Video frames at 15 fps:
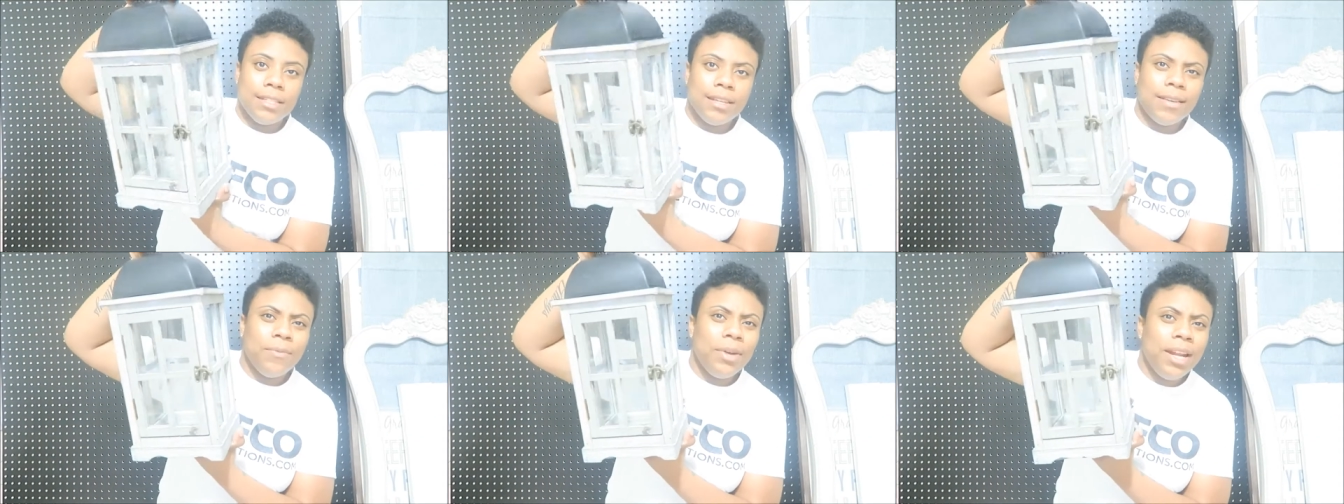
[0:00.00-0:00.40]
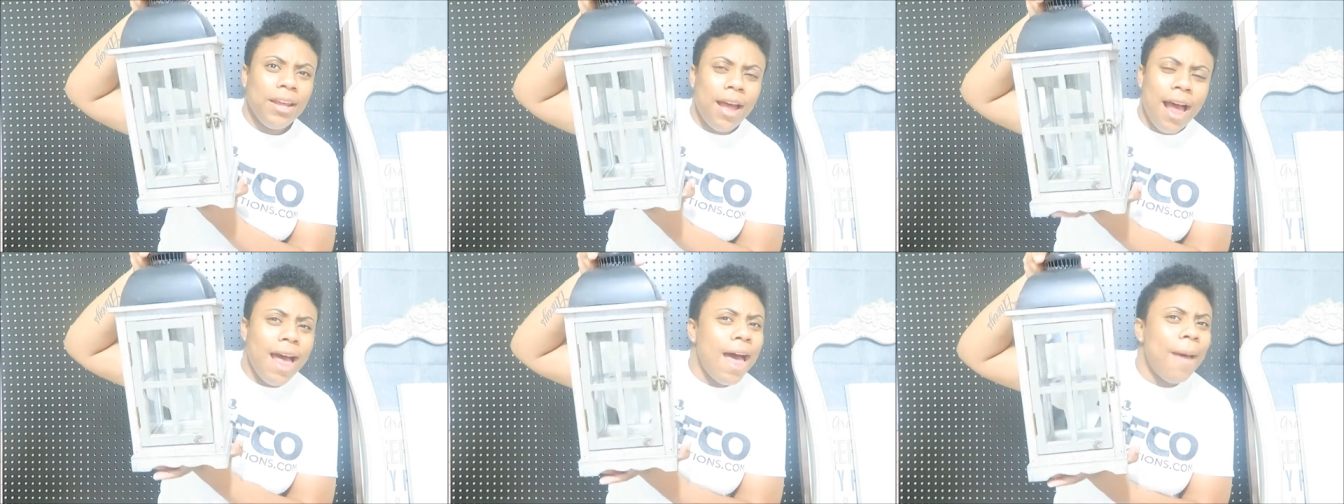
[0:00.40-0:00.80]
is what
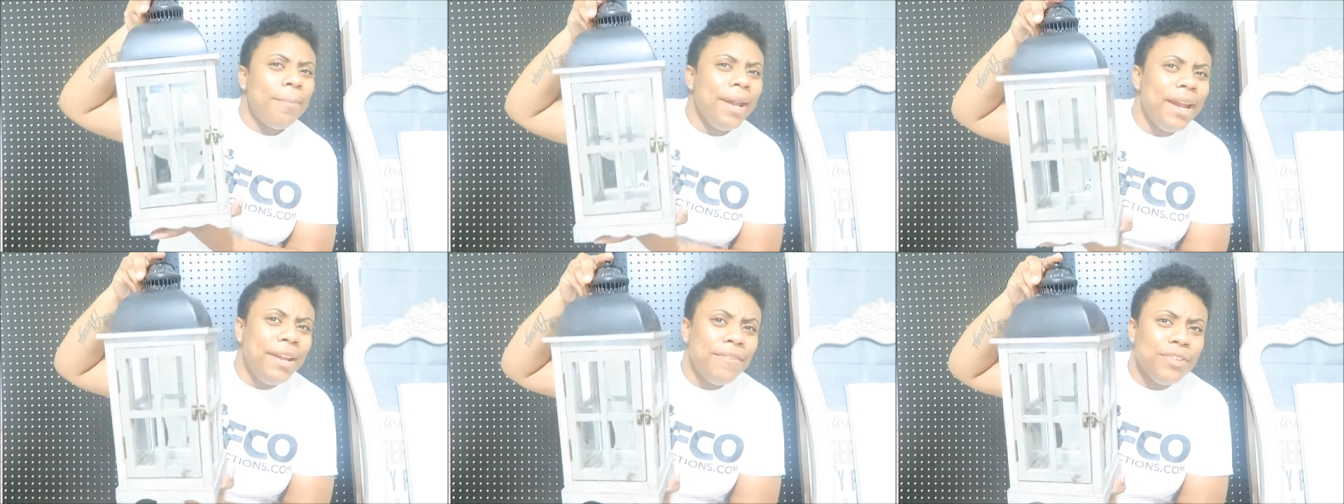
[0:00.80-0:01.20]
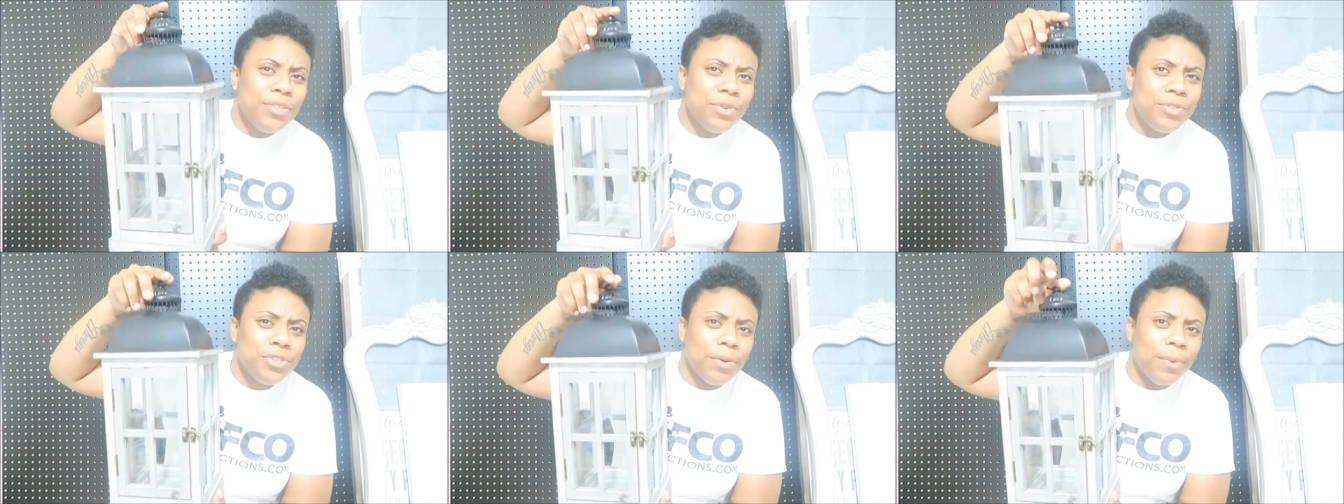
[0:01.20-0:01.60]
it, I'm not even
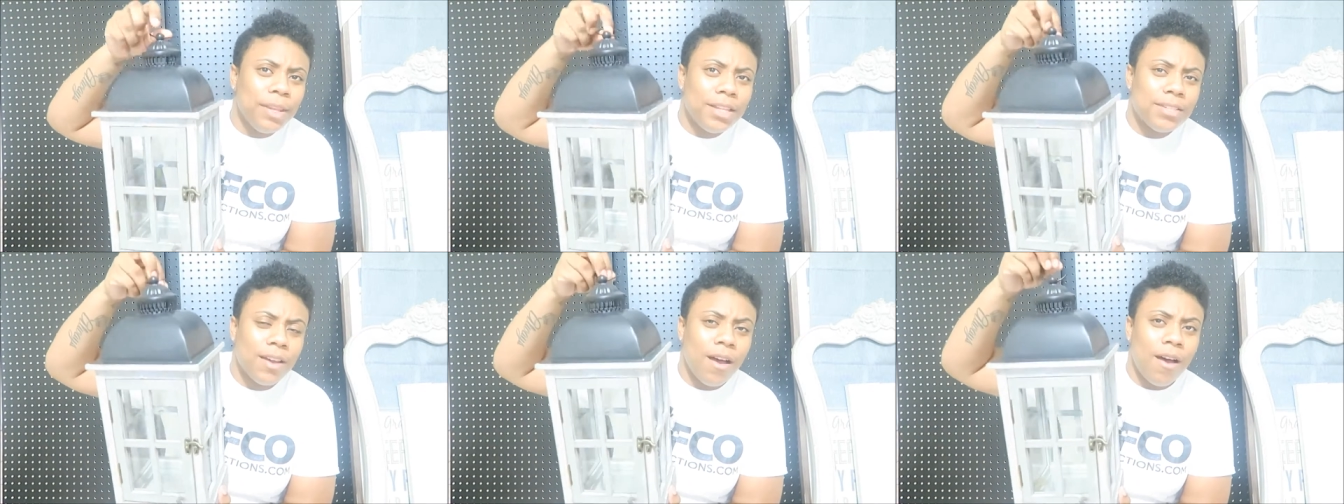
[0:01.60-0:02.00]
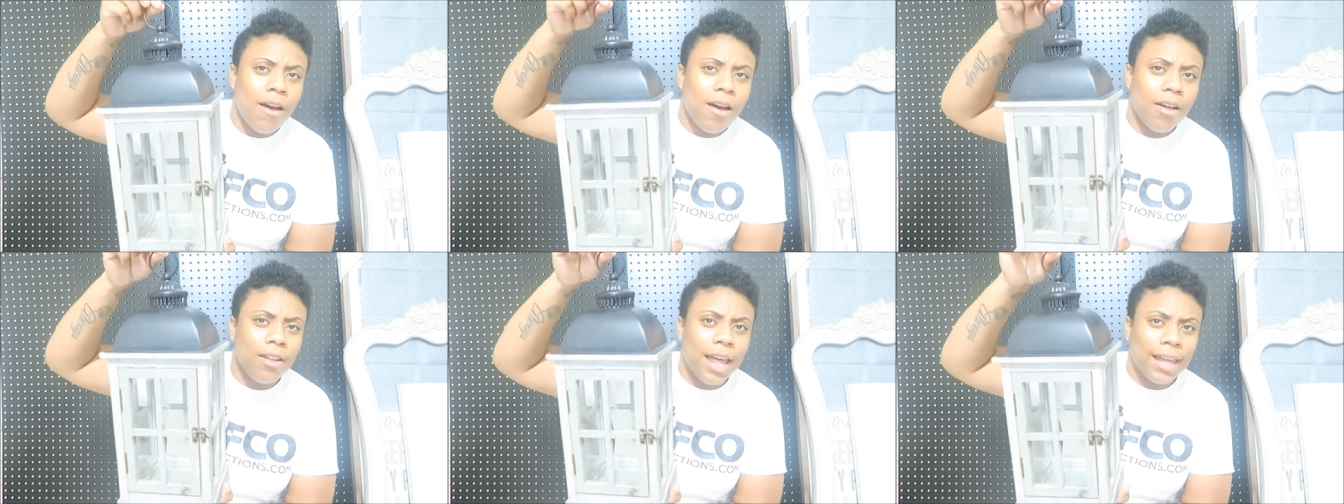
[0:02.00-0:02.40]
too sure what these are
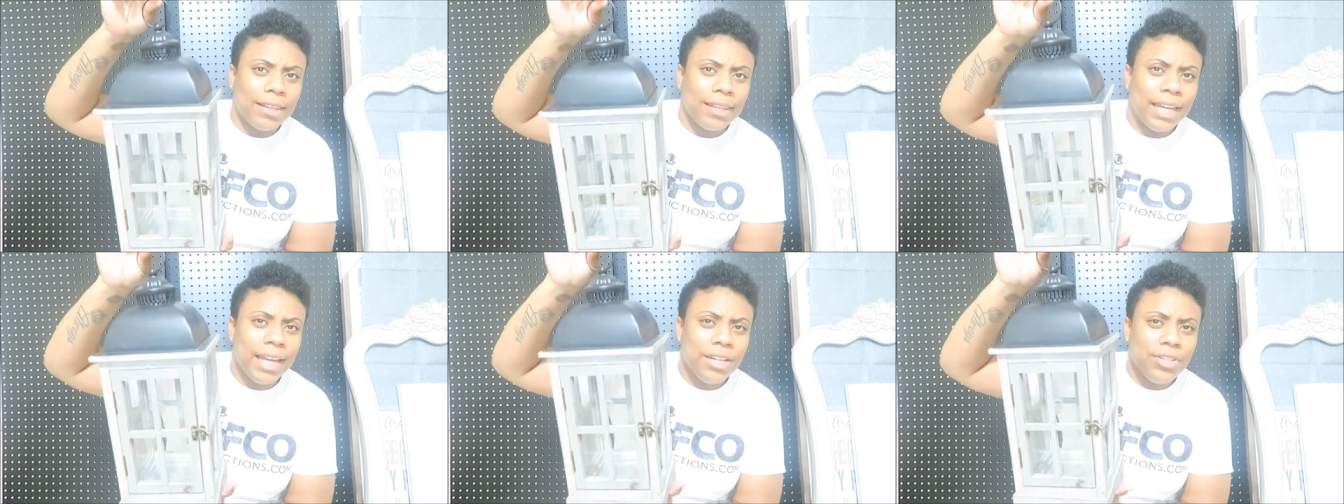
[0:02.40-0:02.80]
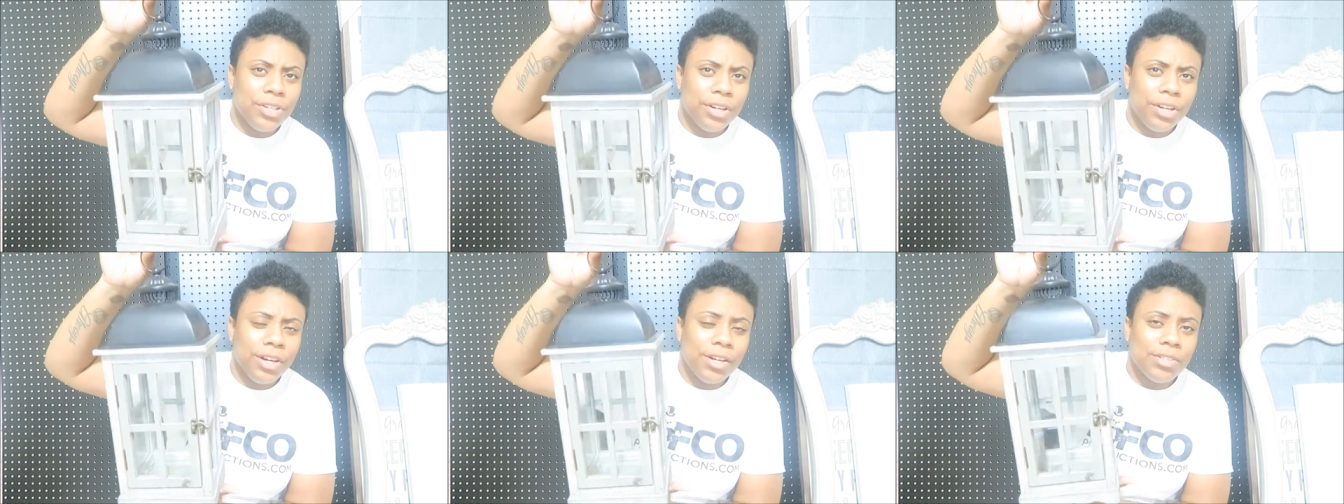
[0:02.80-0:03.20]
called, like
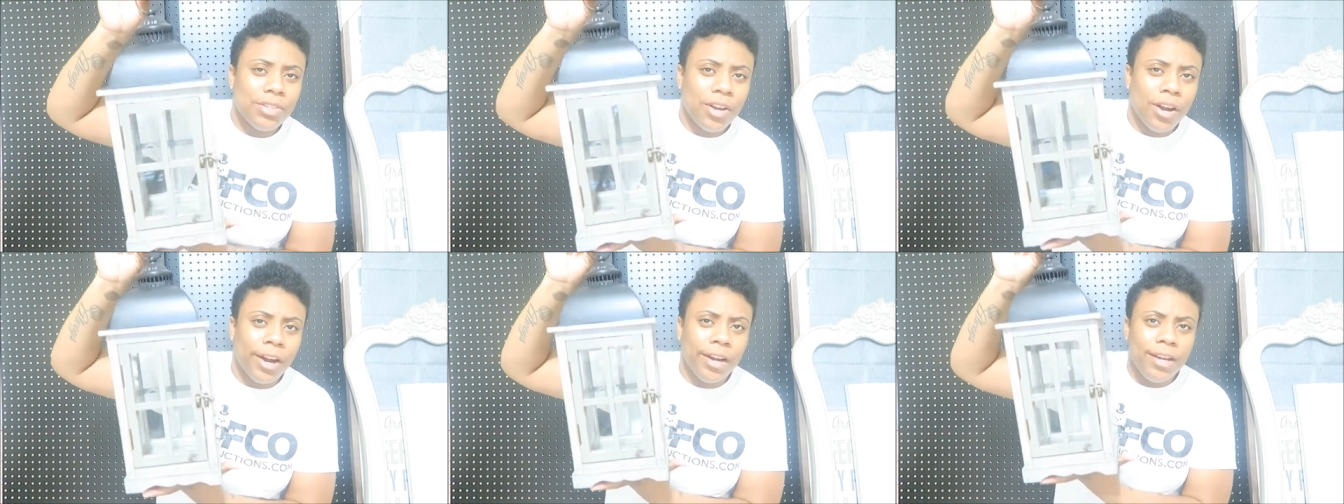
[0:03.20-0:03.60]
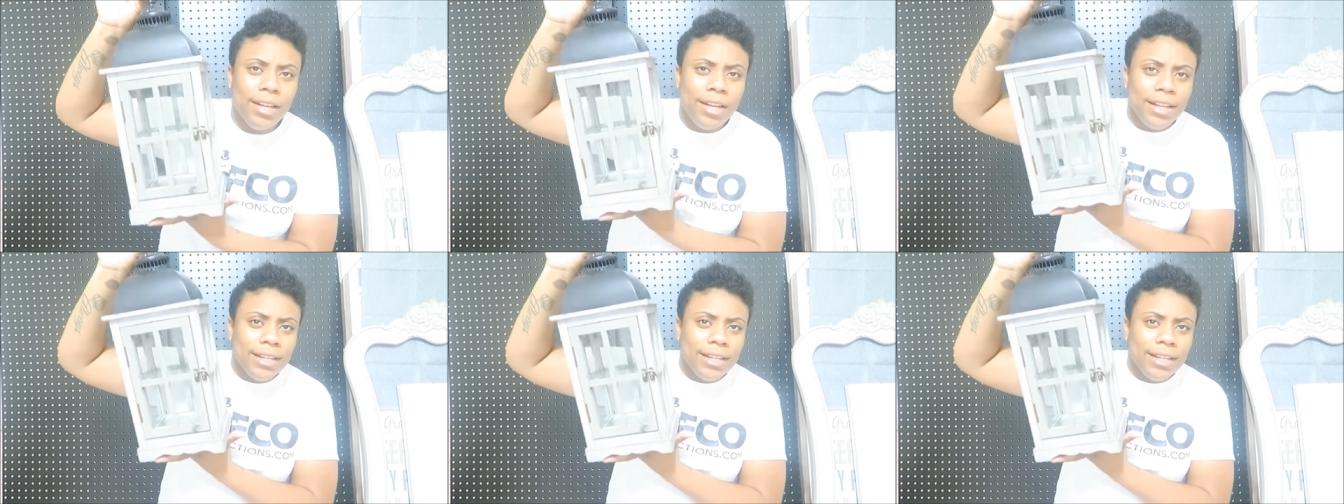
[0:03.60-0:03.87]
lanterns or